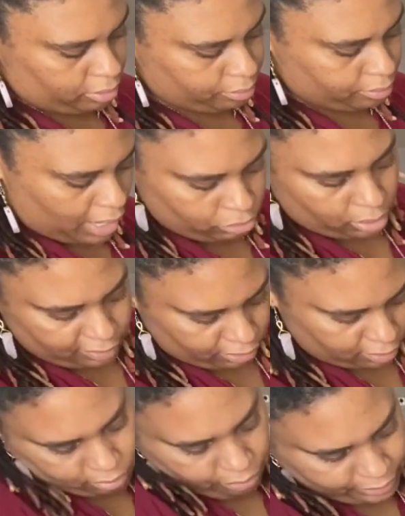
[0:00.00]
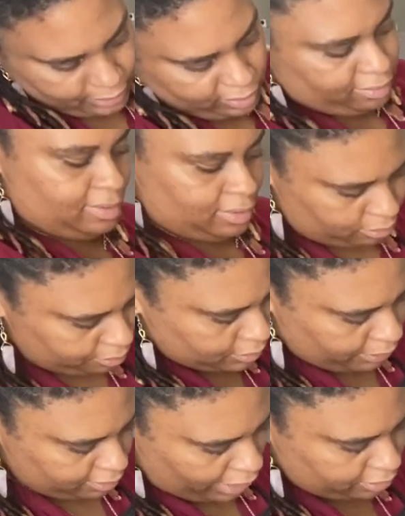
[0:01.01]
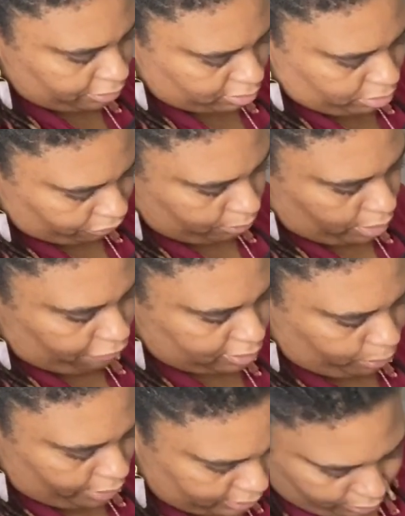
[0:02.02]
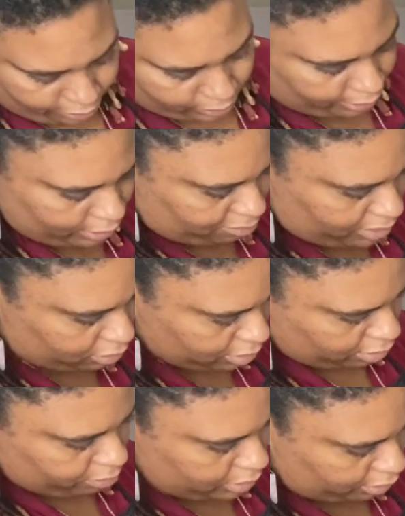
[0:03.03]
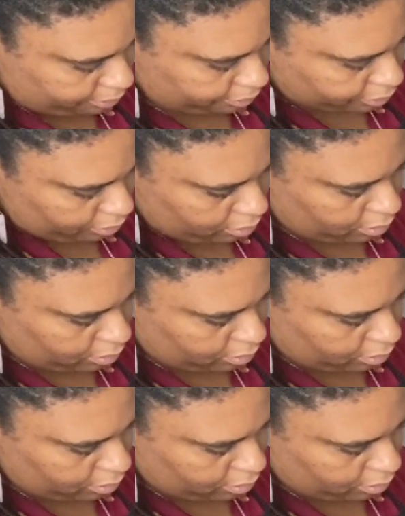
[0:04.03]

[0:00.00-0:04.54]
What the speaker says: probably a little less than that, but overestimating a bit at 75.